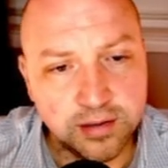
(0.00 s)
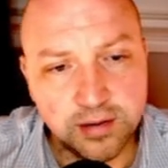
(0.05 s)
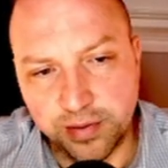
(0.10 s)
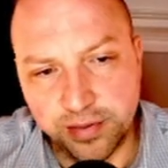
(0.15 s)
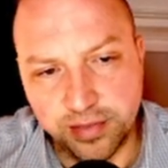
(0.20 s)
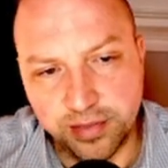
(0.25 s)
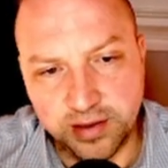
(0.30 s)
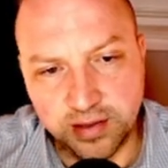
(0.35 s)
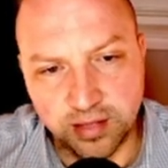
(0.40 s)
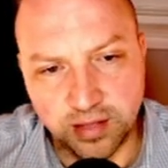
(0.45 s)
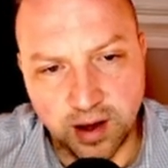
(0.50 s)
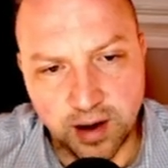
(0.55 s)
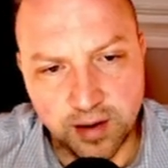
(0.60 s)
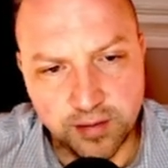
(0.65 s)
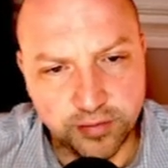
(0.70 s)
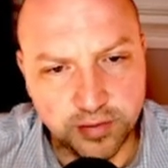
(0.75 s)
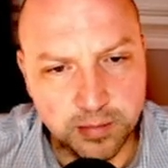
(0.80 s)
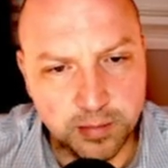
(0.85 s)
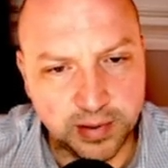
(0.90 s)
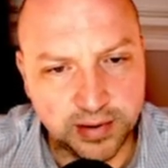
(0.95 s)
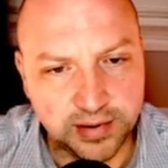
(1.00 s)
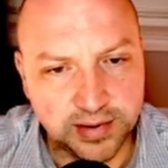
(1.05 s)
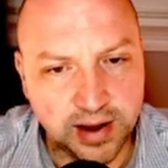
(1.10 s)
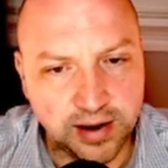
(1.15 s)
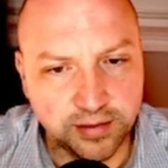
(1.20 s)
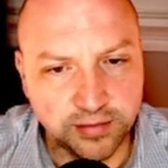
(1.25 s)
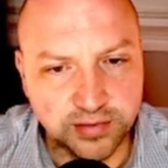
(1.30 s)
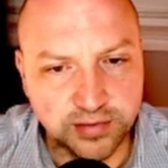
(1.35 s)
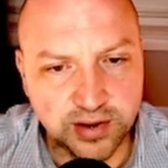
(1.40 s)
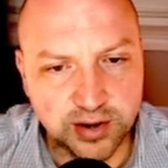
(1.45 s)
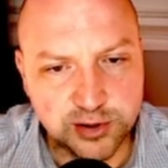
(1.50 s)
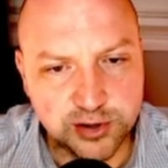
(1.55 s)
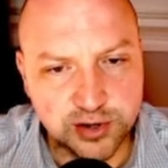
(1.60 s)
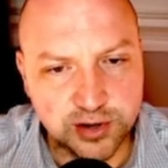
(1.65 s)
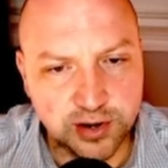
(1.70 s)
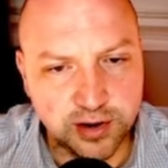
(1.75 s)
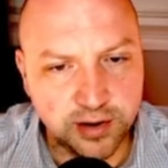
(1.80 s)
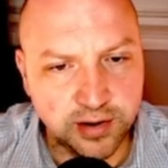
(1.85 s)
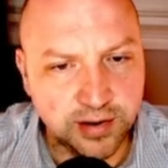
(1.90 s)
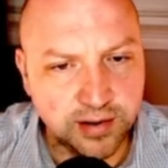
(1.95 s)
with the Lawford McDonald
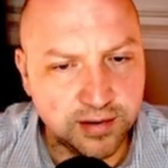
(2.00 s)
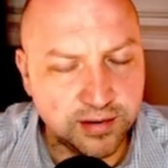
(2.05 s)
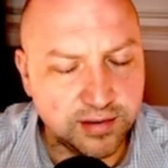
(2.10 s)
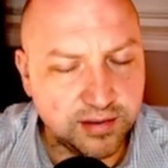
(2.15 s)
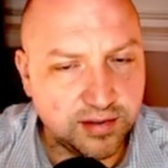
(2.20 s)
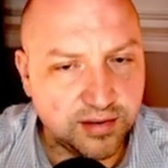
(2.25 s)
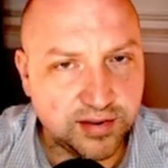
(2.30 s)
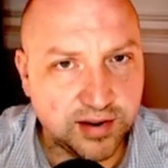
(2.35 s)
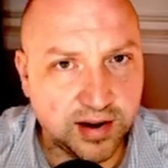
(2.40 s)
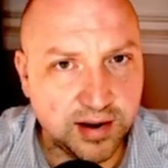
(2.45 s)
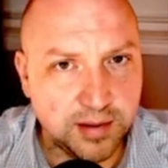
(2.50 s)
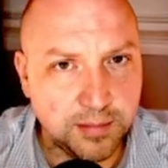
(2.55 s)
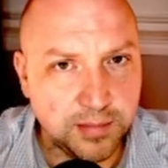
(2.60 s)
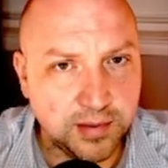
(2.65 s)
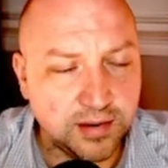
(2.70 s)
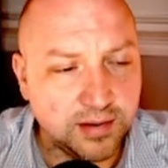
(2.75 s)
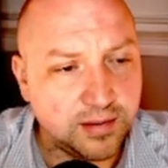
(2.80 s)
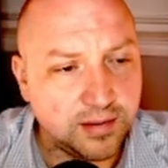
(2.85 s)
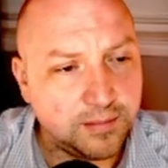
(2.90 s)
dictionary sentiment.